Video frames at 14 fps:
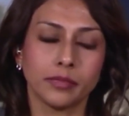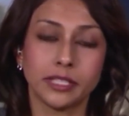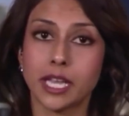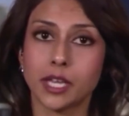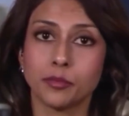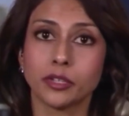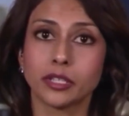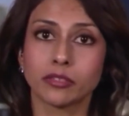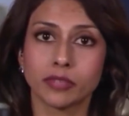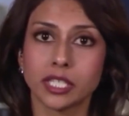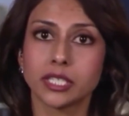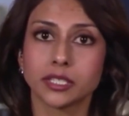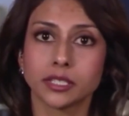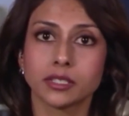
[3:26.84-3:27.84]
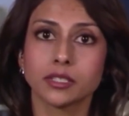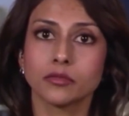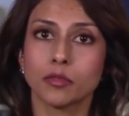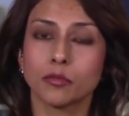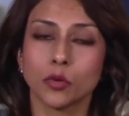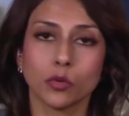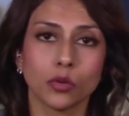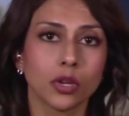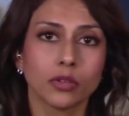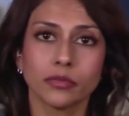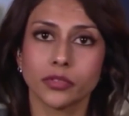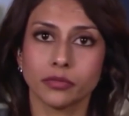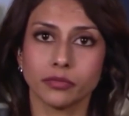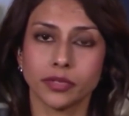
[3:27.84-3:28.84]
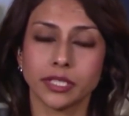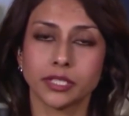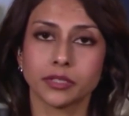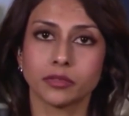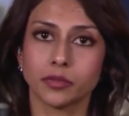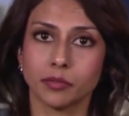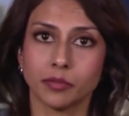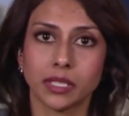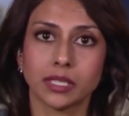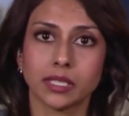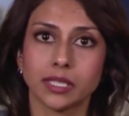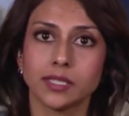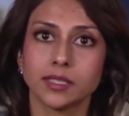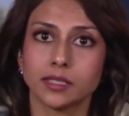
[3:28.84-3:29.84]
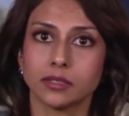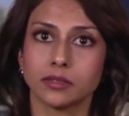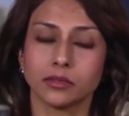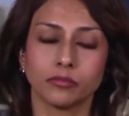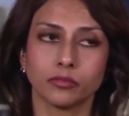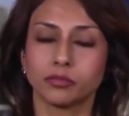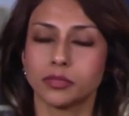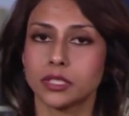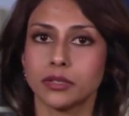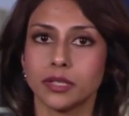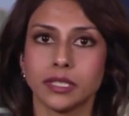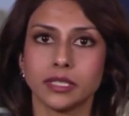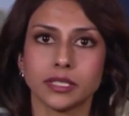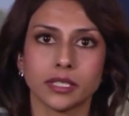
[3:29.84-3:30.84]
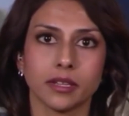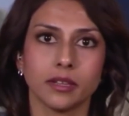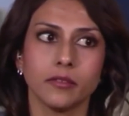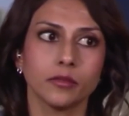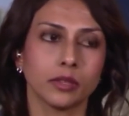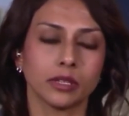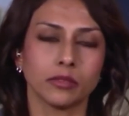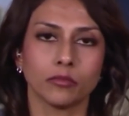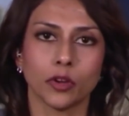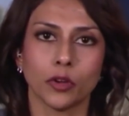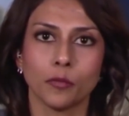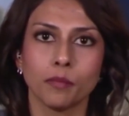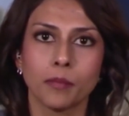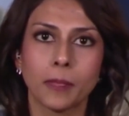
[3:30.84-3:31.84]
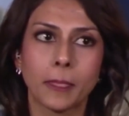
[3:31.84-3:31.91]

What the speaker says: neighboring religions from all over the region of the Middle East and to India and Rome.